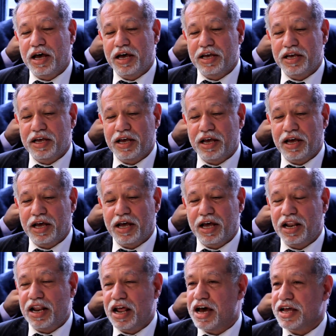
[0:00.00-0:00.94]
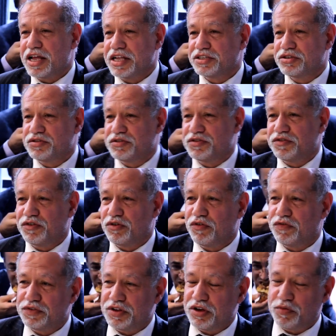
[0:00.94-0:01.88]
uh, alliance
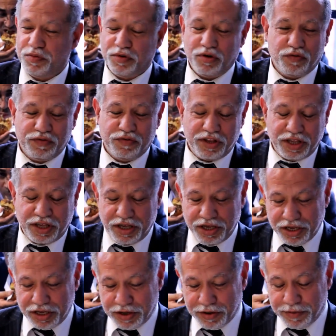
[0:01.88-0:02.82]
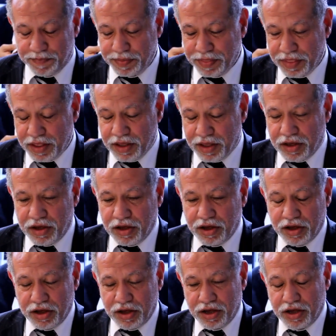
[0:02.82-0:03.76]
of the of the
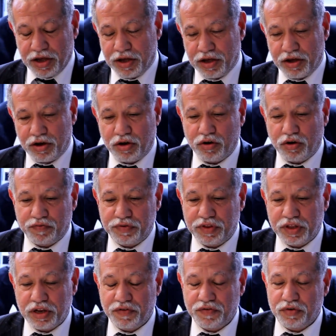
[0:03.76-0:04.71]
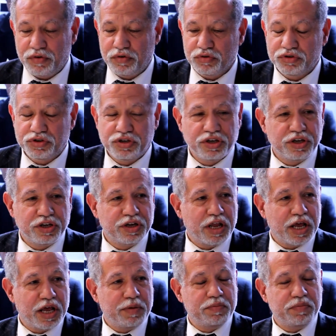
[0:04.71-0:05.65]
uh, of the revolution.
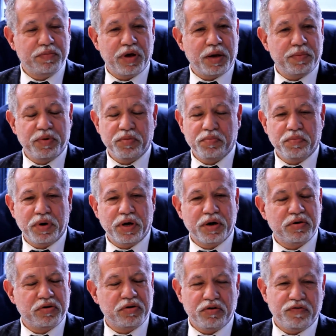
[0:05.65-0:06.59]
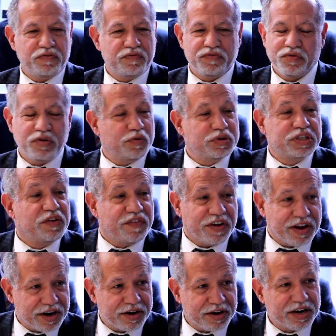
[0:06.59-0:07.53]
I am a member of
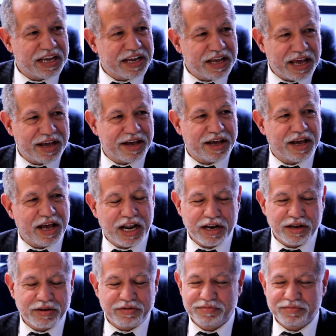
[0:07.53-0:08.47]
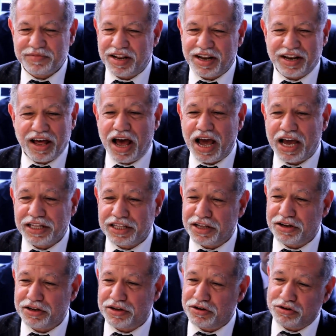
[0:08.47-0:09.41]
whatever. Al Qaeda. Al, Qaeda,
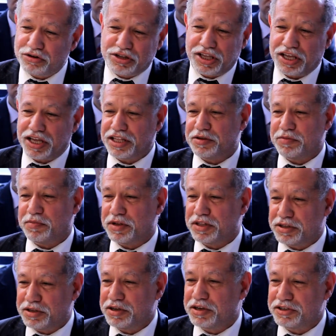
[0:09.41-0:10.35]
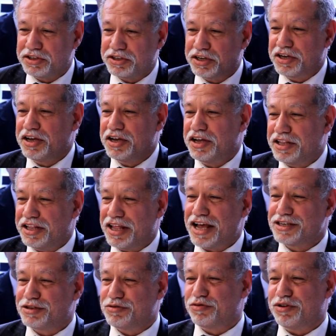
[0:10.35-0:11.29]
not yet, but uh,
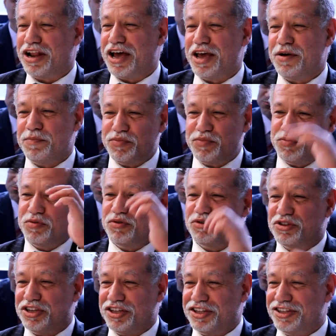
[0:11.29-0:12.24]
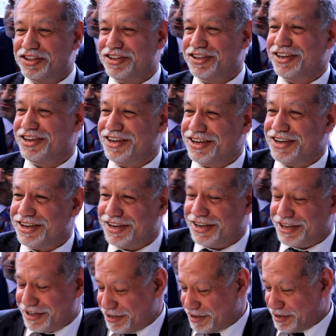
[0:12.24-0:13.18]
that's when I am promoted.
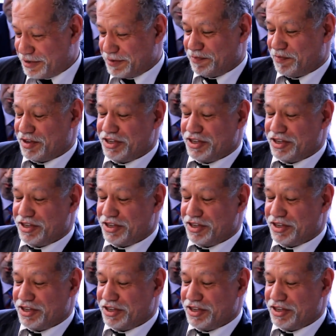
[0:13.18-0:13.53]
Um,